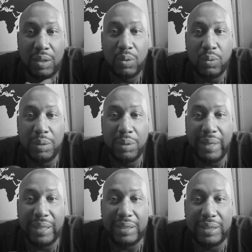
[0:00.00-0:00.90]
Would
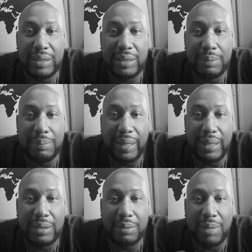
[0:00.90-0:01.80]
Mexicans
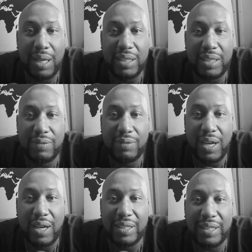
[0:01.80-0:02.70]
make tamales for
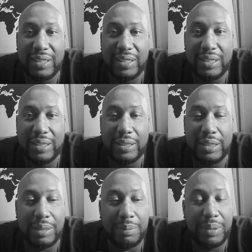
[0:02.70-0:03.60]
holiday season
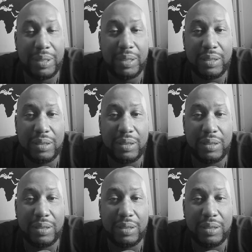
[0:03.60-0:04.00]
in the pen?